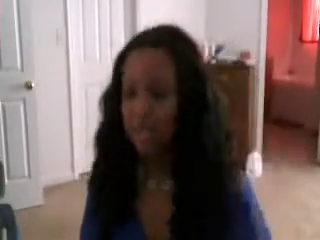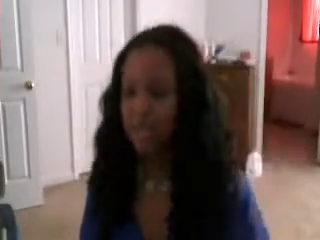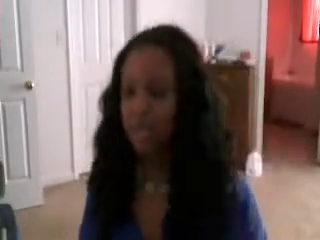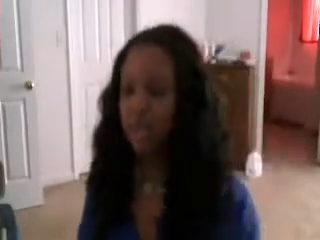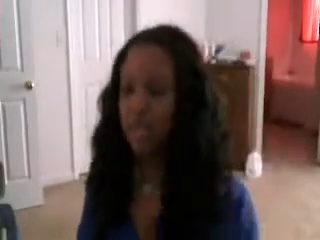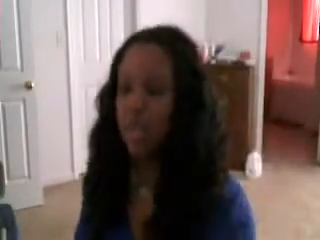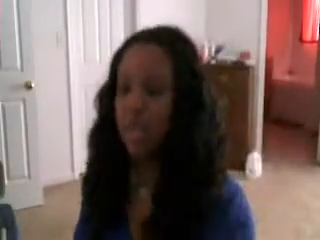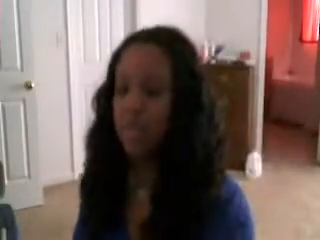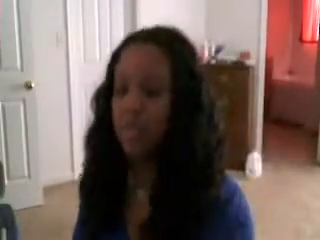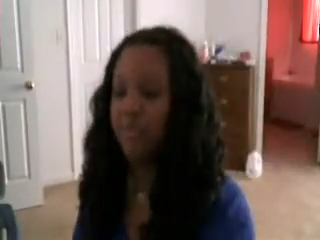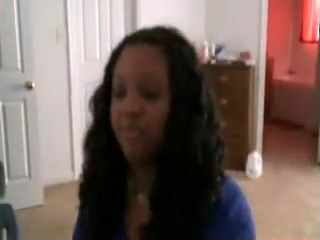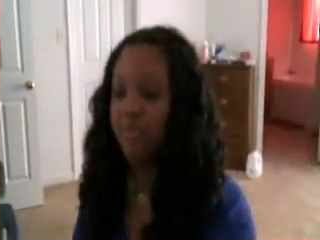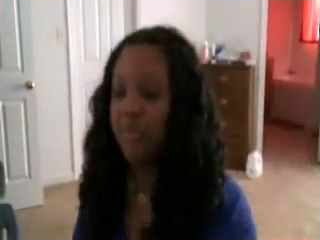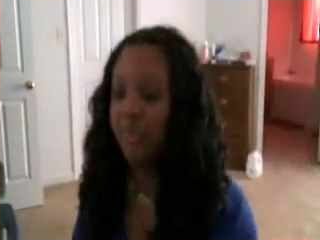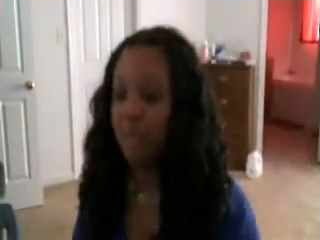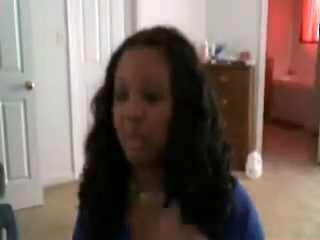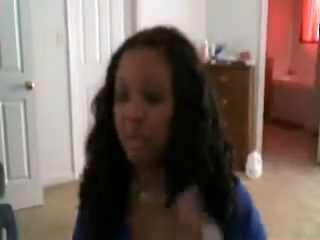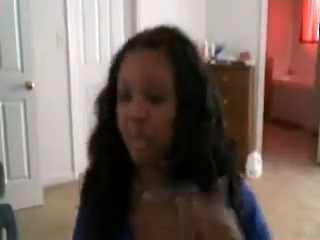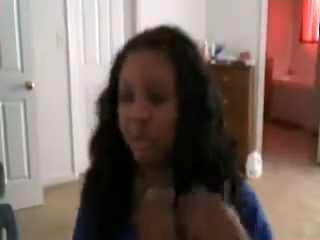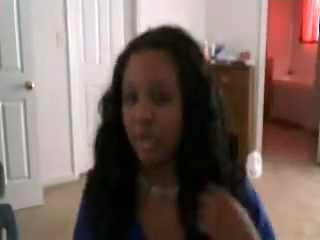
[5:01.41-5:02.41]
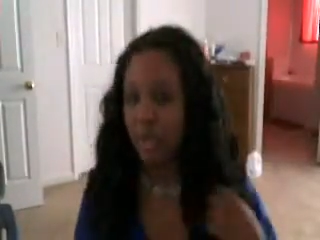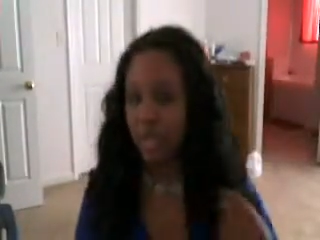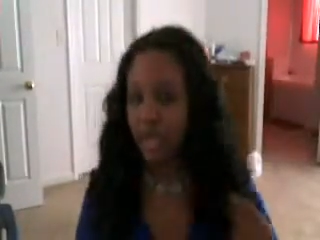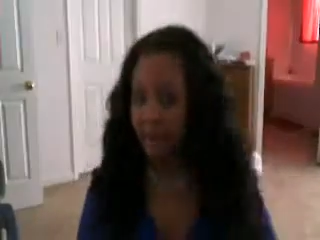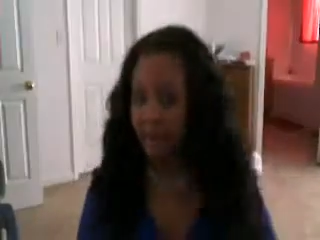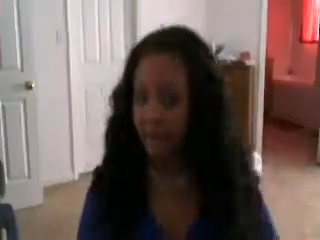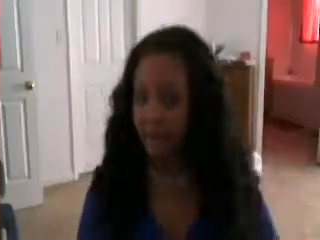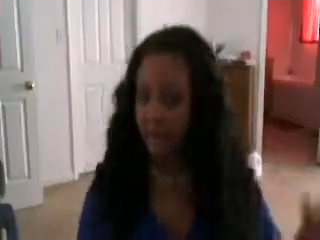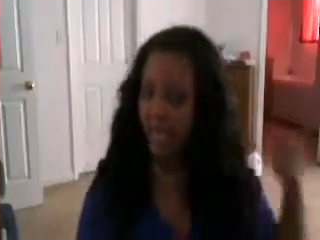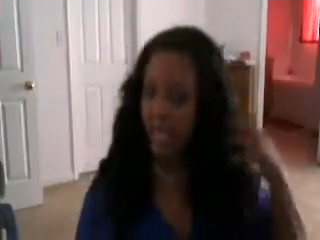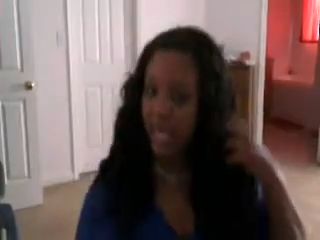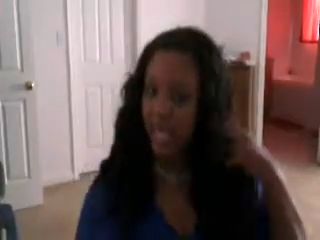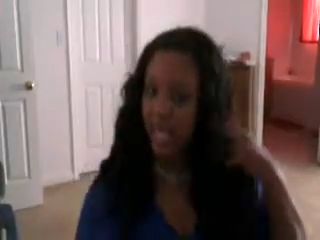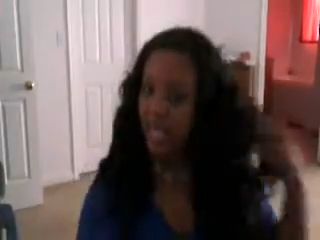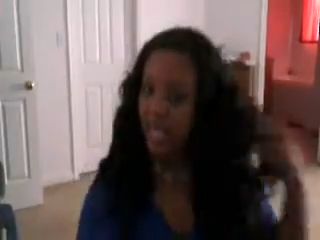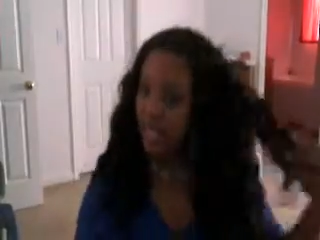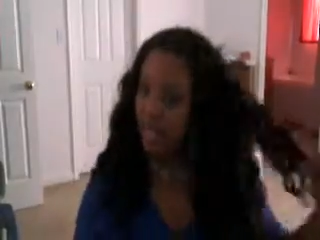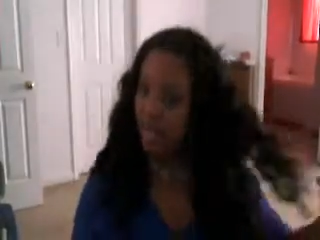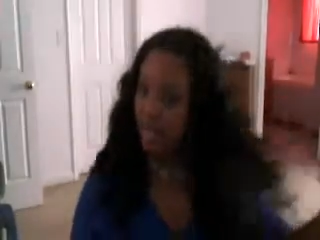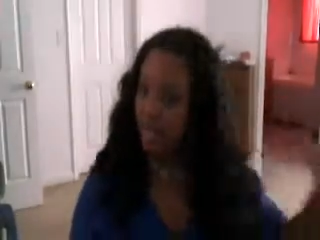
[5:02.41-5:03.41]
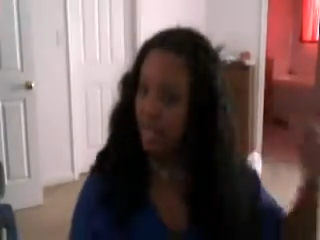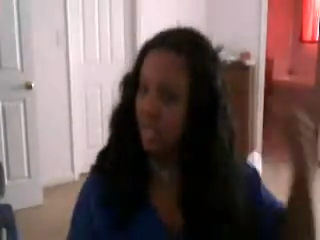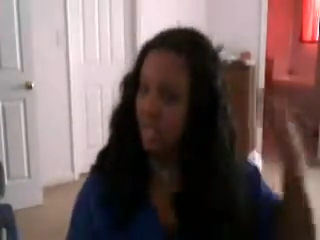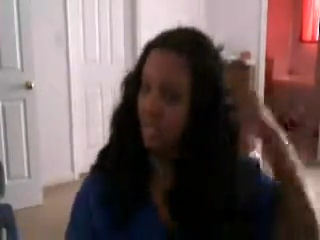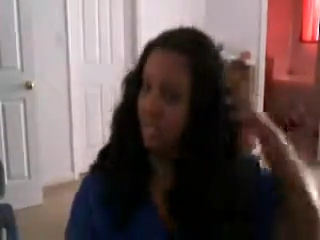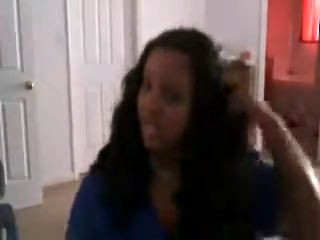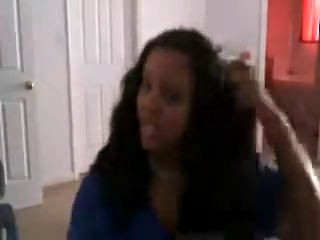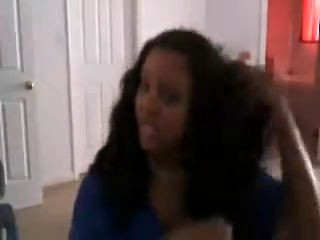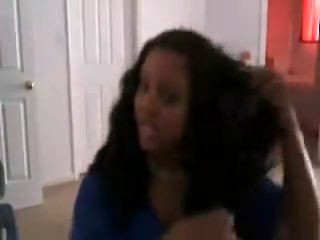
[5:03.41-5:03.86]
So I'm okay with that. I'll just